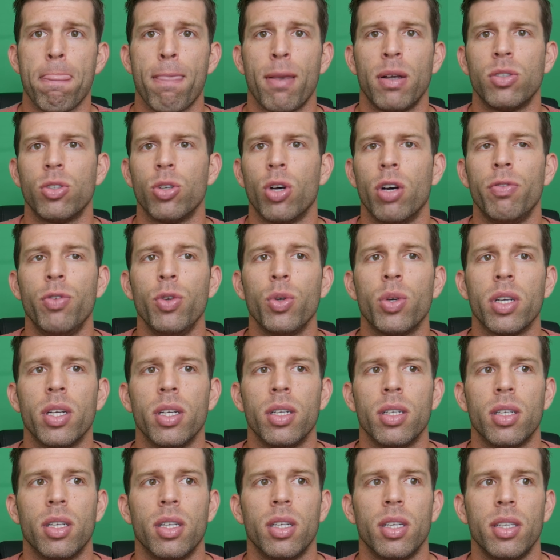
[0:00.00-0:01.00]
So if you
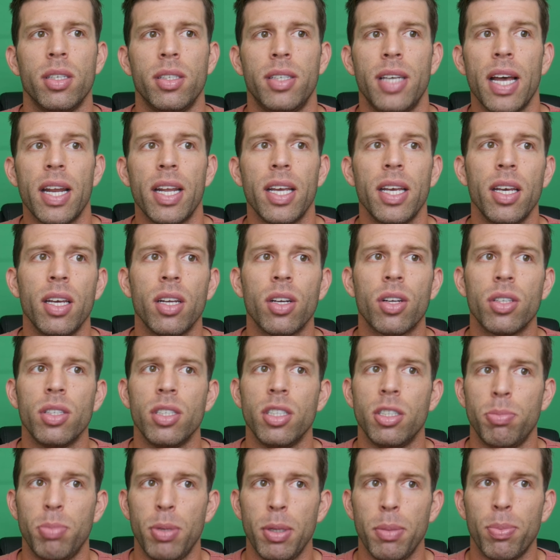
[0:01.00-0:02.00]
can get in on
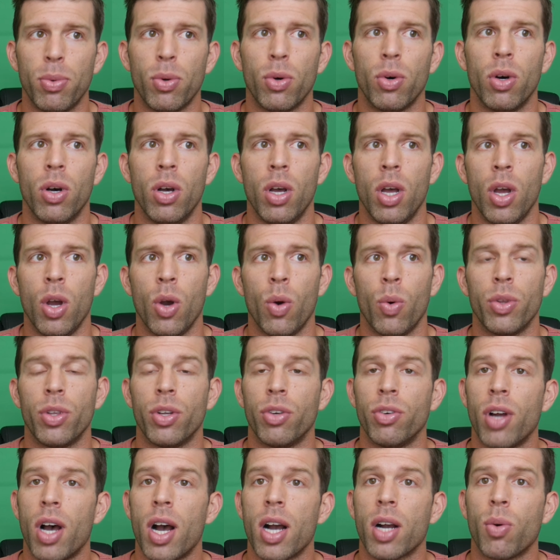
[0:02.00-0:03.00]
these people when
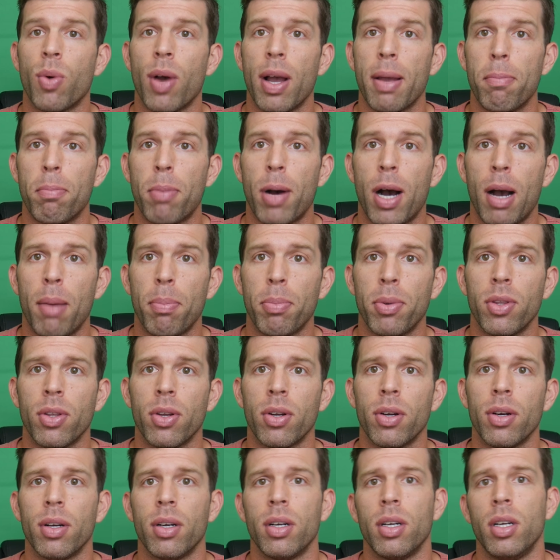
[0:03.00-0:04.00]
they're not quite
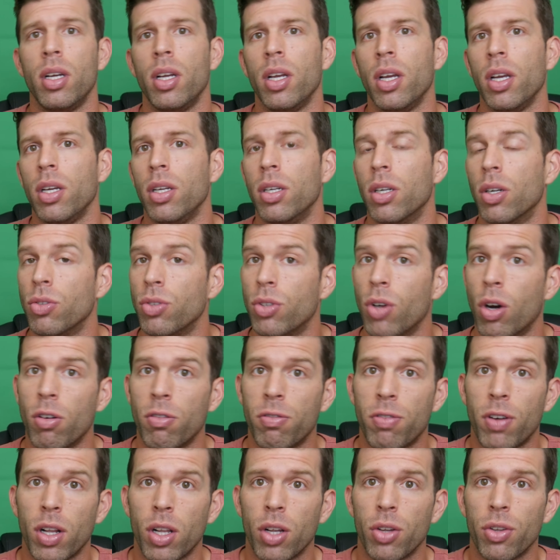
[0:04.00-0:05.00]
popular, you know, don't
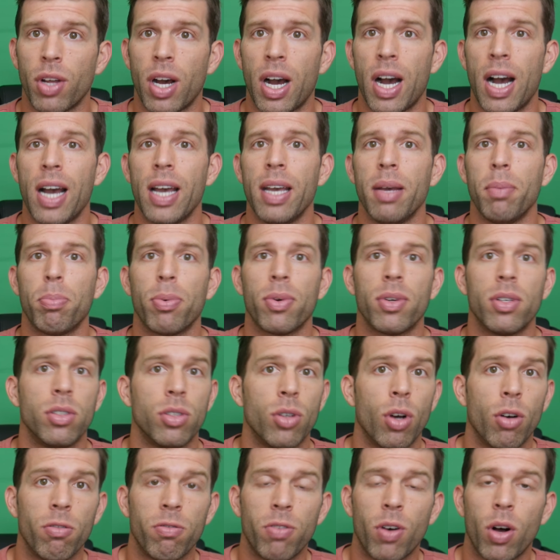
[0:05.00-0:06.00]
follow the hype,
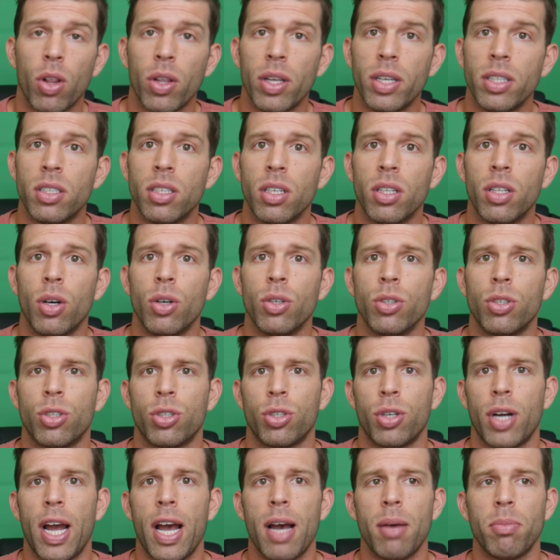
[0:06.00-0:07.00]
don't fall into those
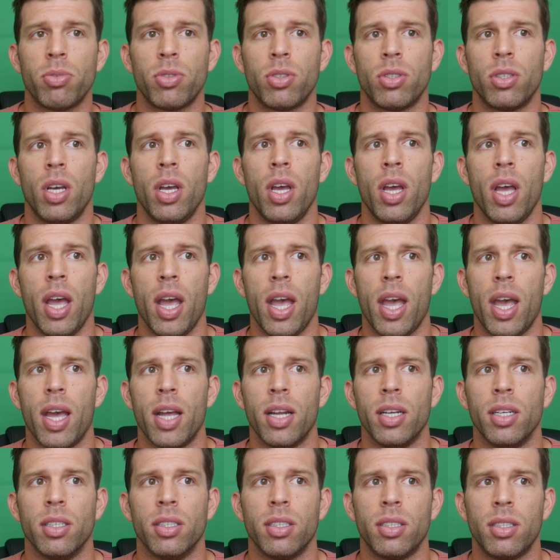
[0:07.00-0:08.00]
traps,
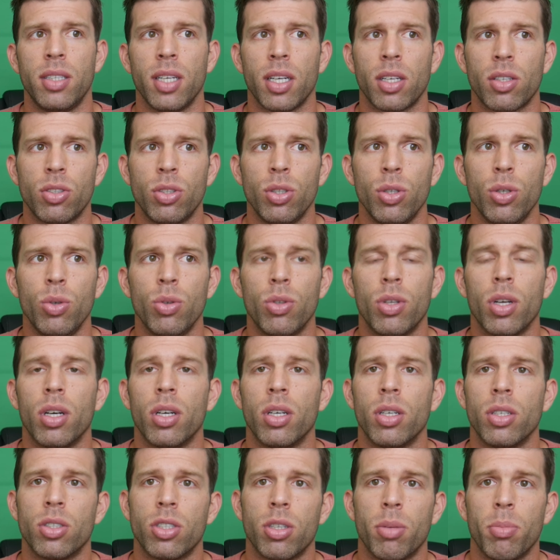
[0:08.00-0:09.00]
and stick
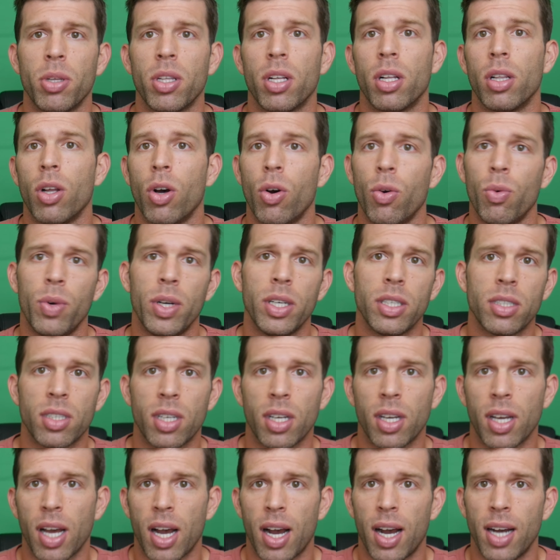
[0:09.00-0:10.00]
to some of the low
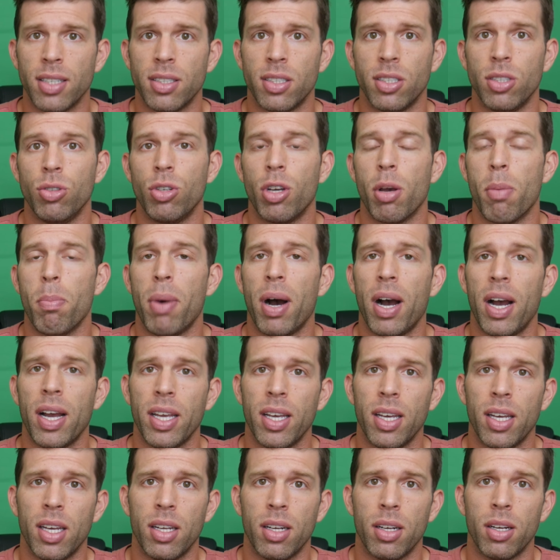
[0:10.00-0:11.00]
risk guys that you can buy
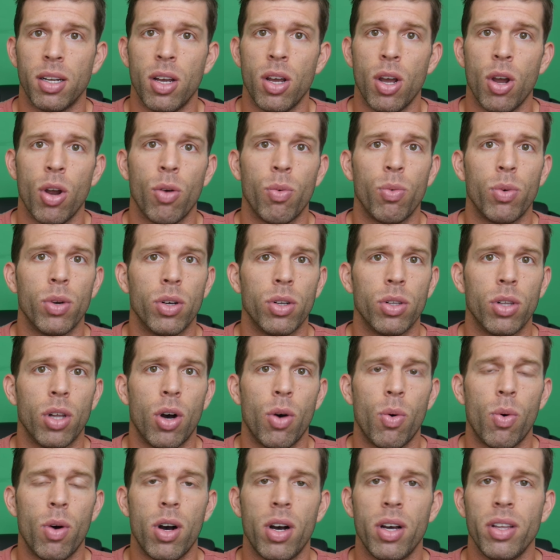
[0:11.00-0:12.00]
in real
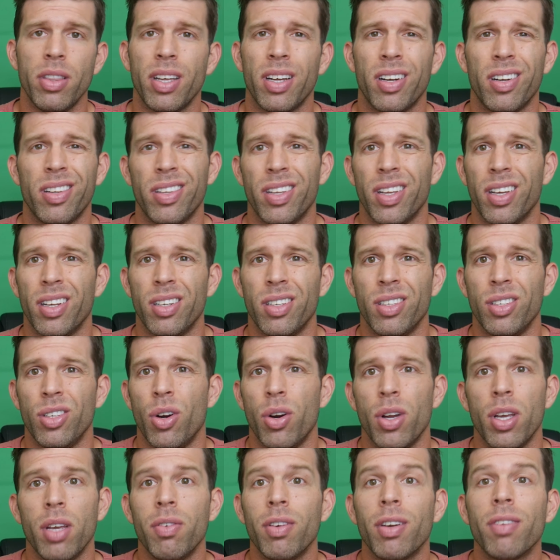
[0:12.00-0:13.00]
low on, that you
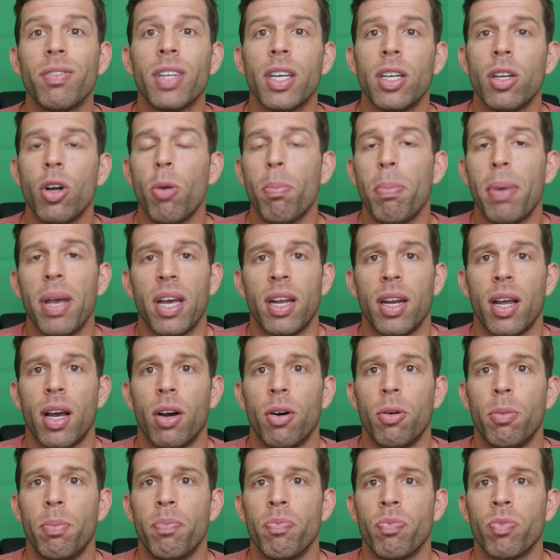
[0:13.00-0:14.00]
know, even if they don't pan
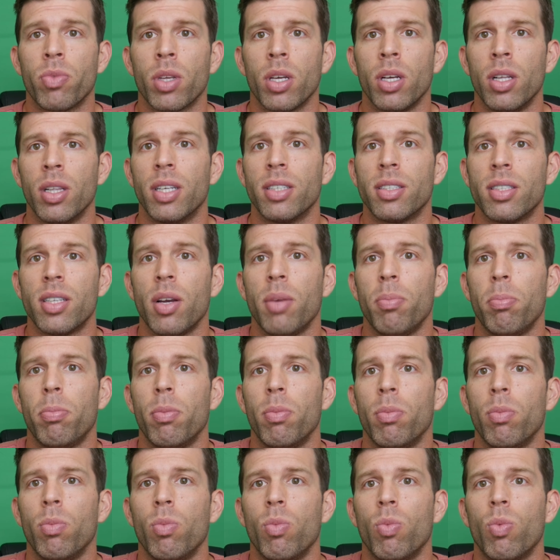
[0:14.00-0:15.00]
out. Let's say
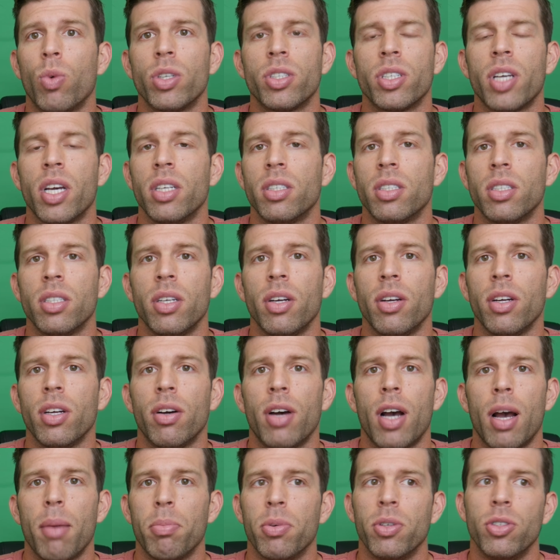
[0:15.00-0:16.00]
worst case
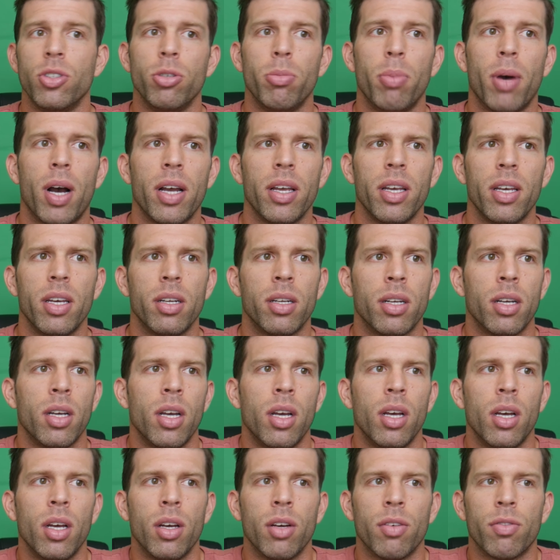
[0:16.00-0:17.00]
scenario happens, you buy in
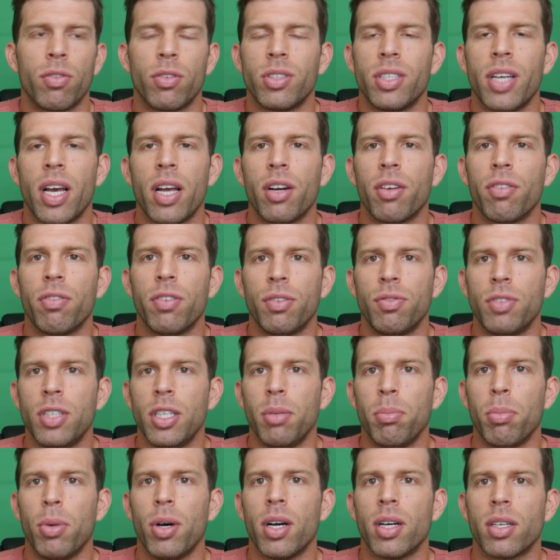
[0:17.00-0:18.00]
for 10 or
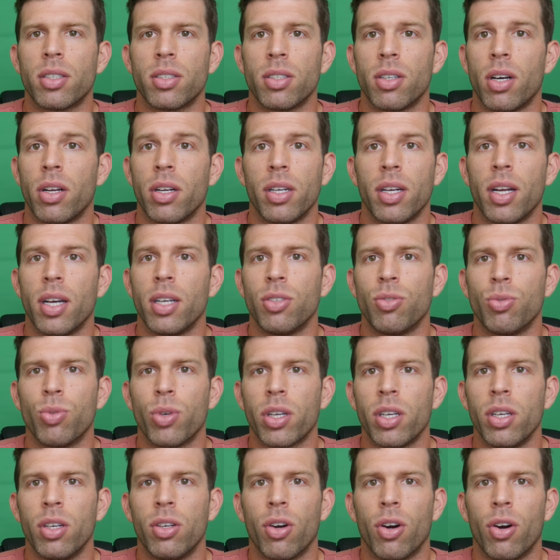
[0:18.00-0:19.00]
15 bucks on a nice
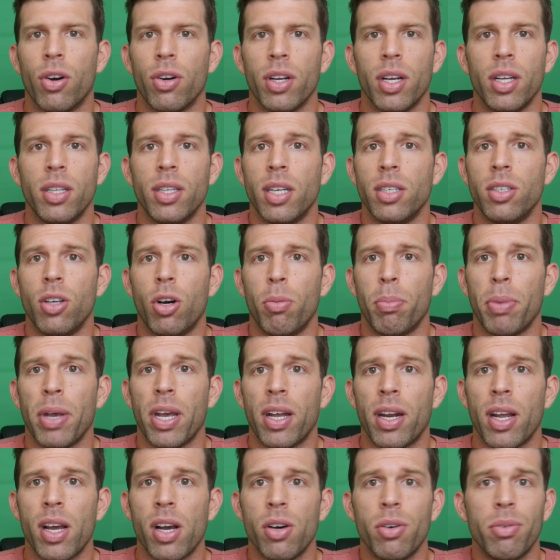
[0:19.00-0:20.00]
rookie card and they don't
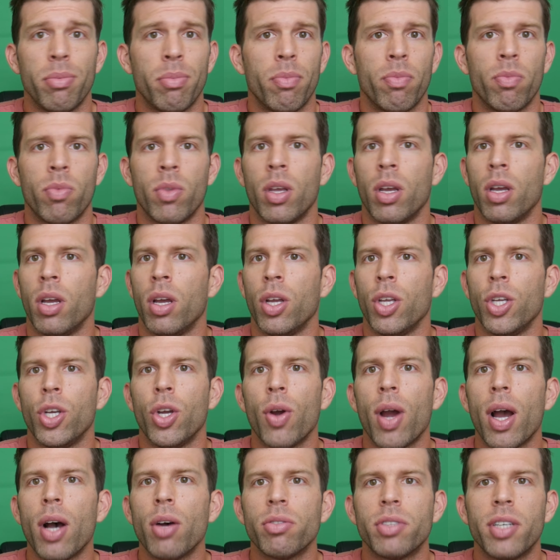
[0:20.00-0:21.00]
pan out,
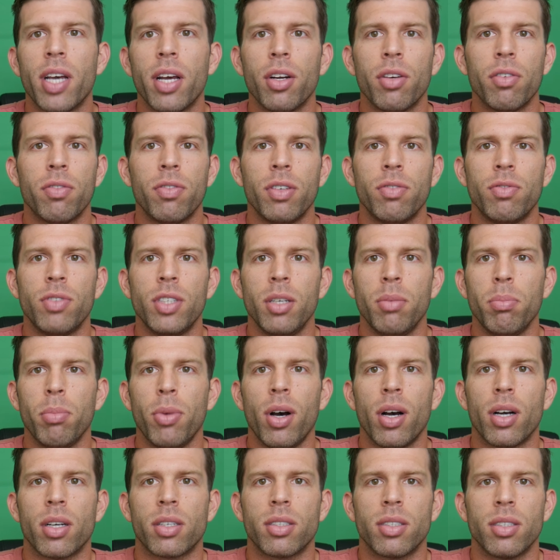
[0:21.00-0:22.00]
you're out 10 or 15
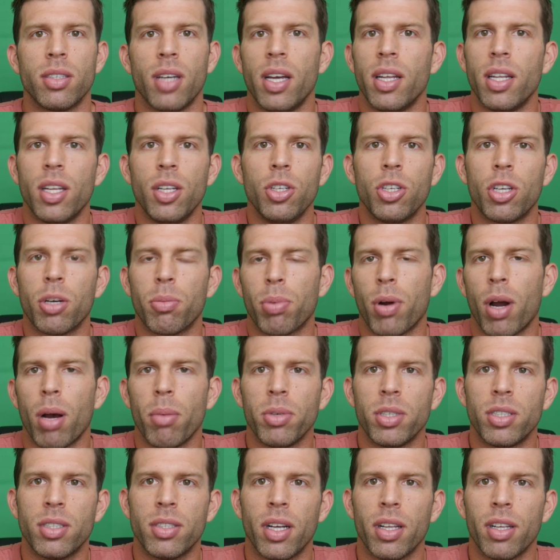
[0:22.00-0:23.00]
bucks, and then you can
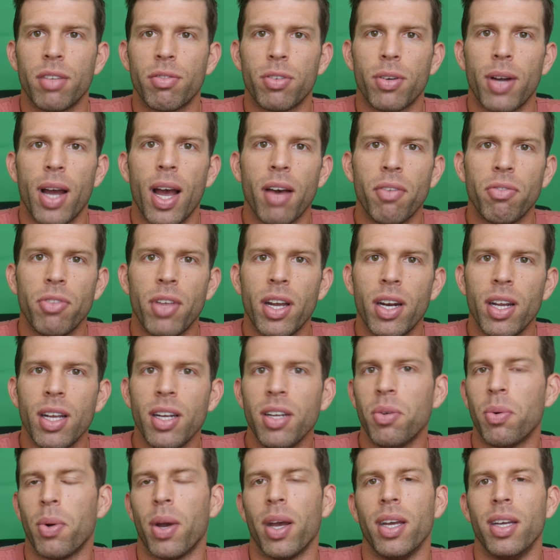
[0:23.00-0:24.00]
probably sell it for half that
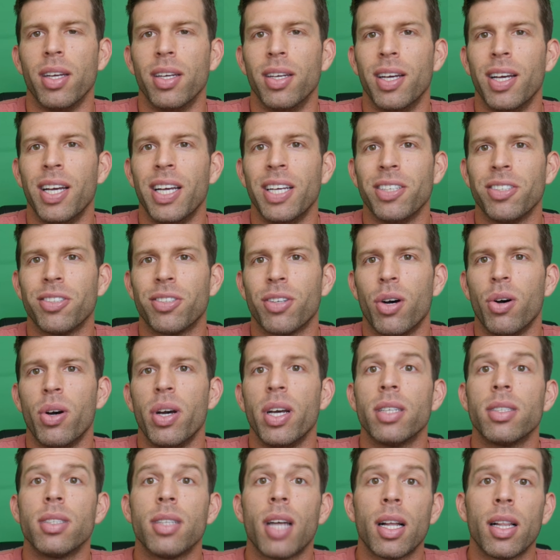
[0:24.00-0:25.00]
anyway. So
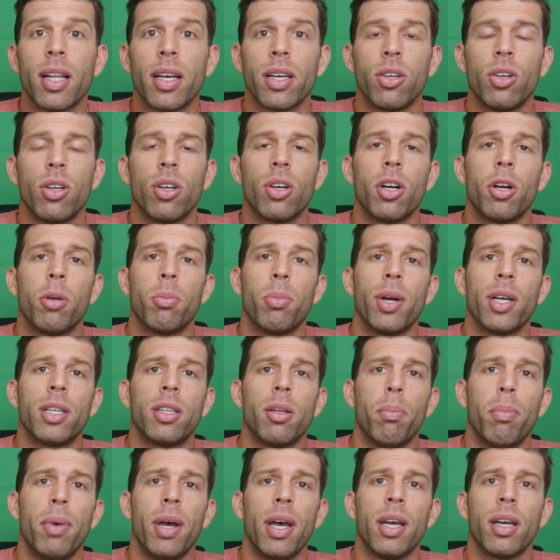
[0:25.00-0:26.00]
it's not like you're going to break
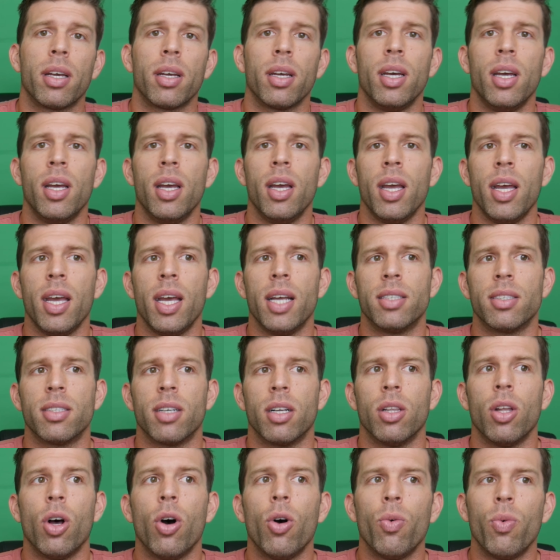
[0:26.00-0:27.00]
the bank. It's a
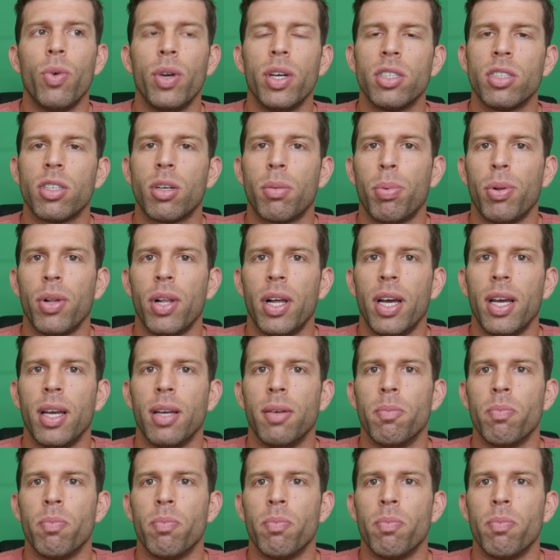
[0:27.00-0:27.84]
low risk play